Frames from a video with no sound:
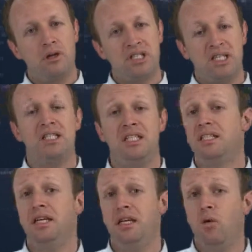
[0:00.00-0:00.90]

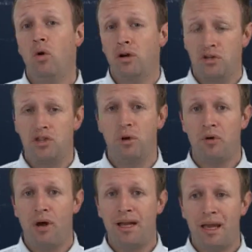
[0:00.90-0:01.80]
CCC, or Consumer
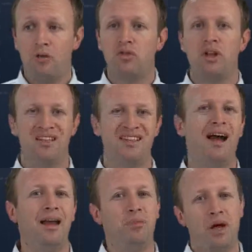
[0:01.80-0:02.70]
Credit Counseling
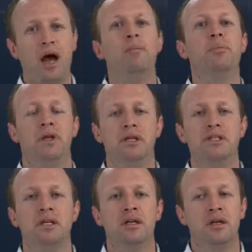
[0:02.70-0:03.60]
type
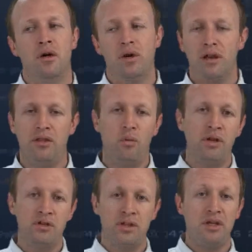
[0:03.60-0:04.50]
companies. Okay,
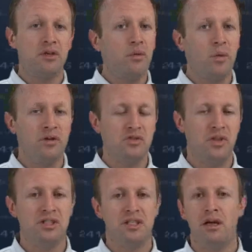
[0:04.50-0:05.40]
these are the ones
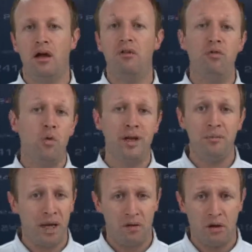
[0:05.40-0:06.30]
that say avoid
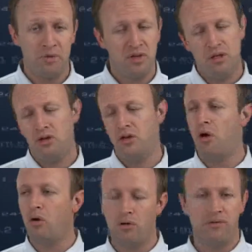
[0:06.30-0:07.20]
bankruptcy,
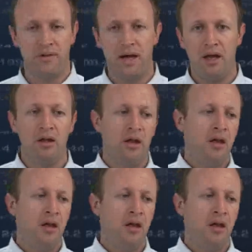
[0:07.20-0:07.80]
don't go file,